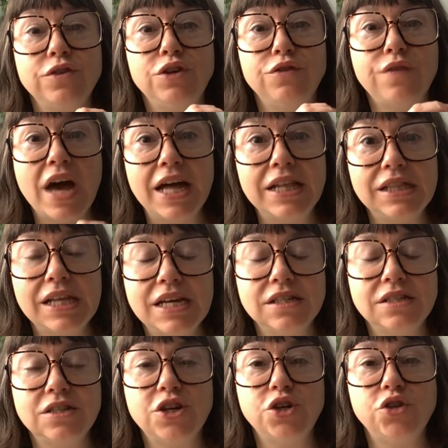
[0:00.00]
You've had that
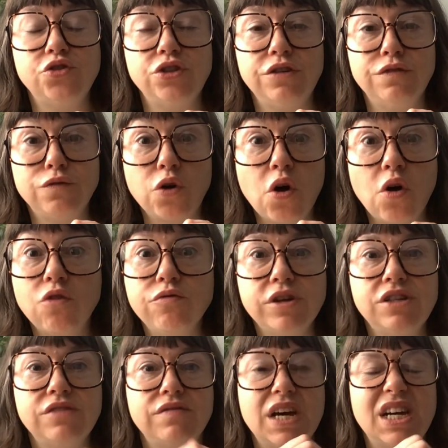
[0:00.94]
surgery, you've got
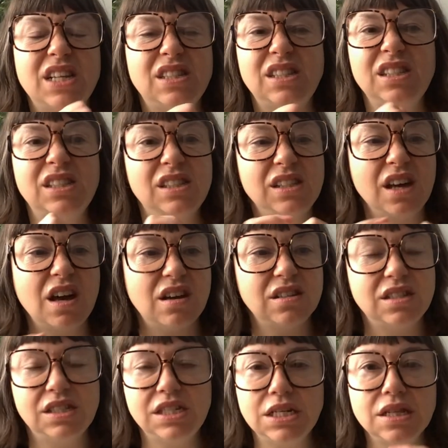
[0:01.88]
rid of that
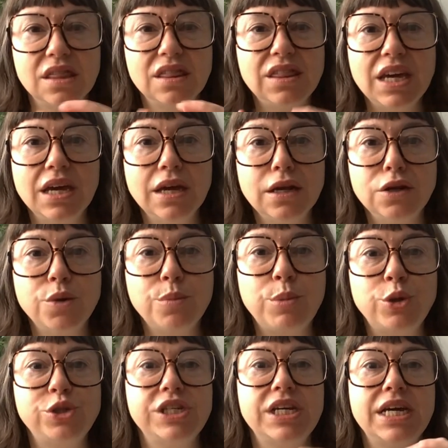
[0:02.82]
disgusting thing in your
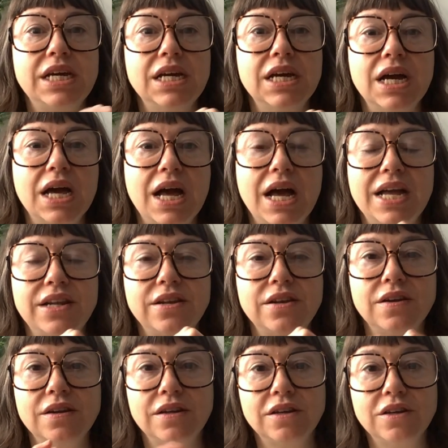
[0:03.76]
body, and
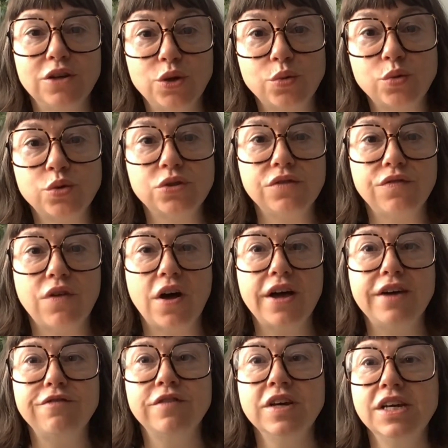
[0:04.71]
you will
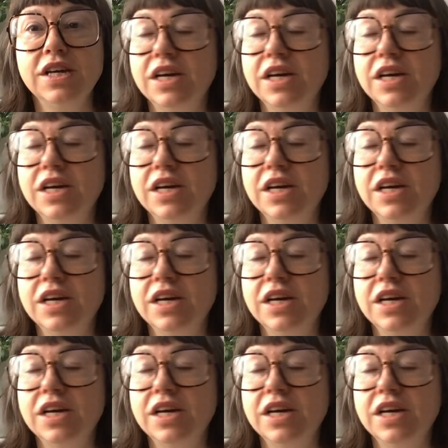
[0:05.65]
survive.